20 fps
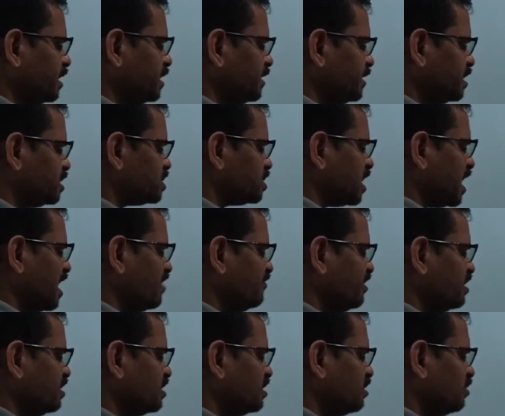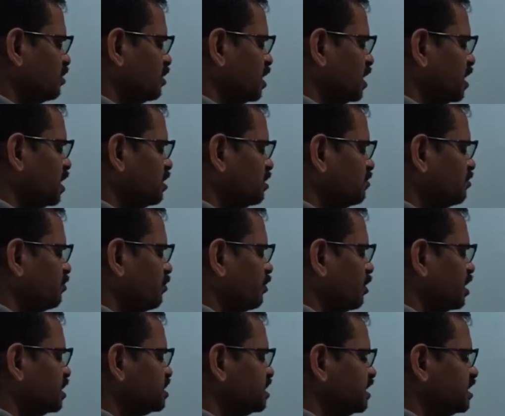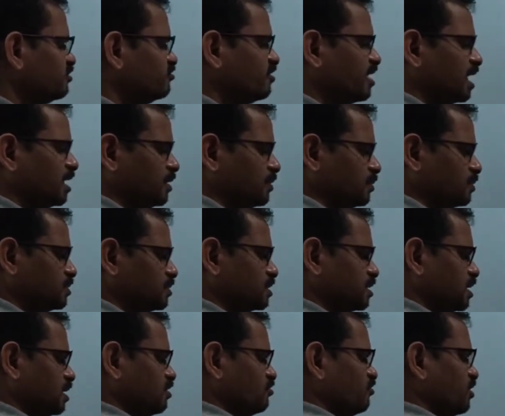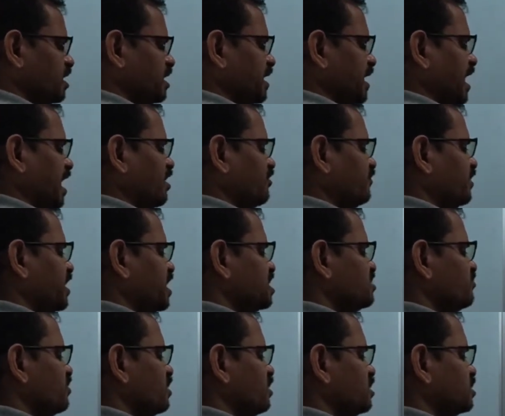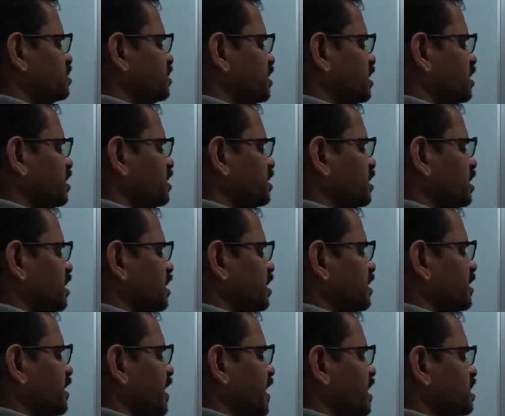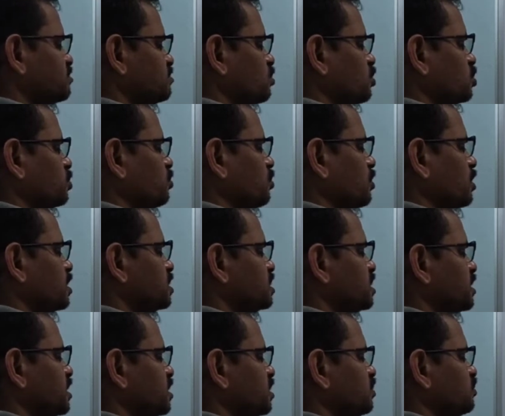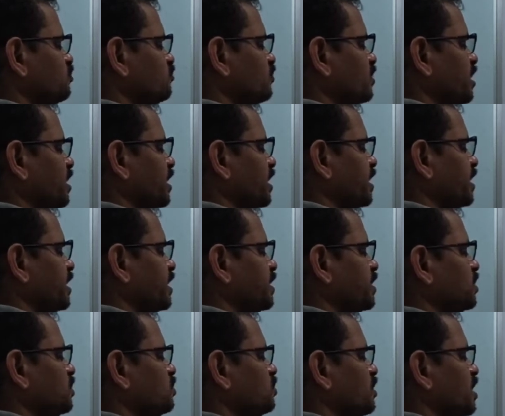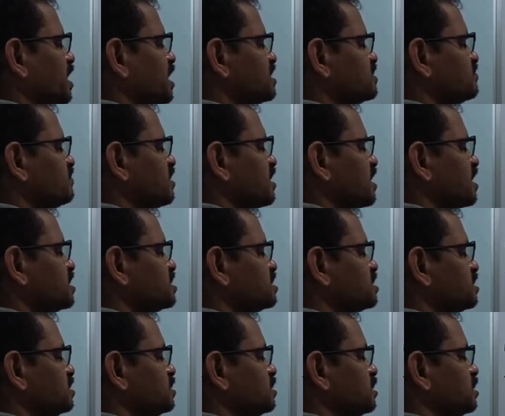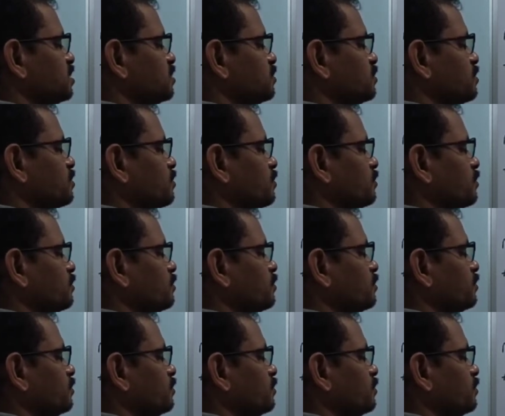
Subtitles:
It is having only positive values, while average velocity, it has both positive, negative as well as a zero.